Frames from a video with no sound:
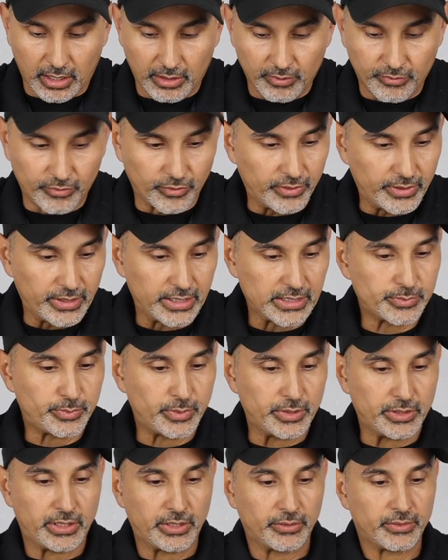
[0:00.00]
for this,
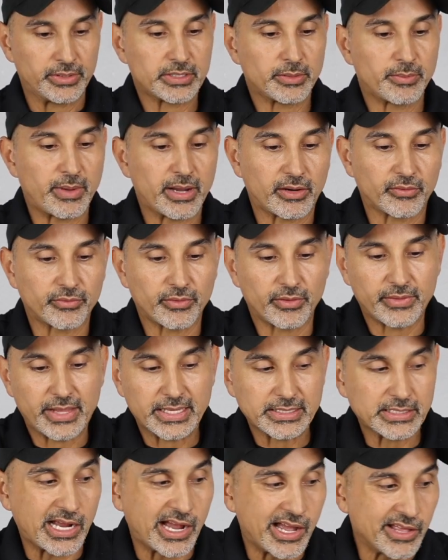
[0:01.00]
but there is a microphone
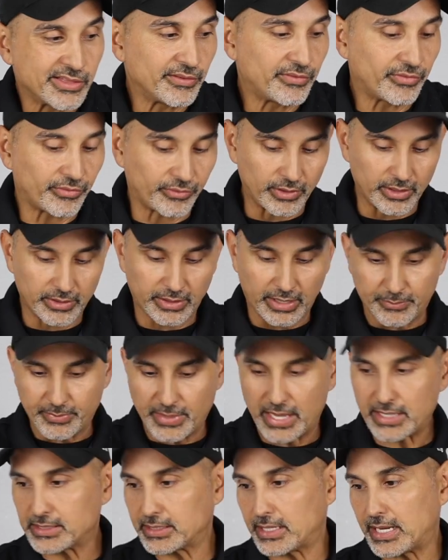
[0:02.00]
that's on the front.
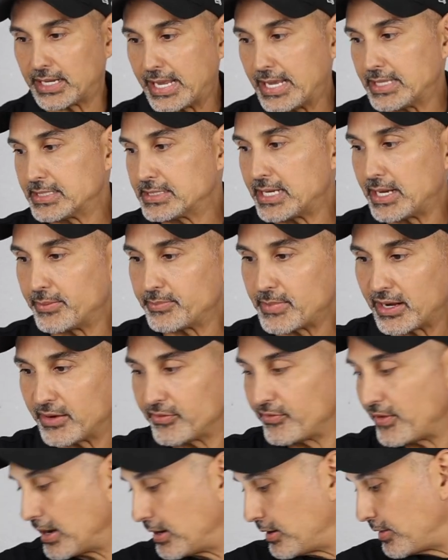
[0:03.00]
I can't say I'm not a
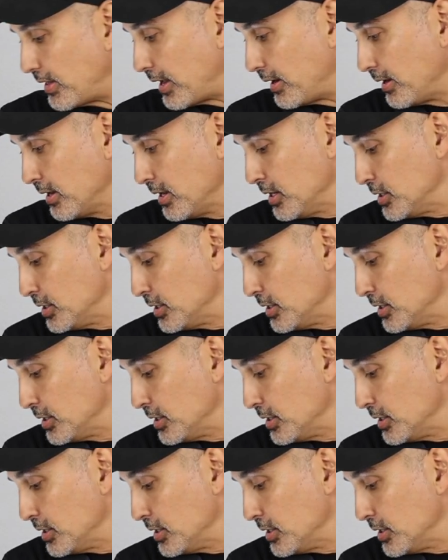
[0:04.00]
fan of that.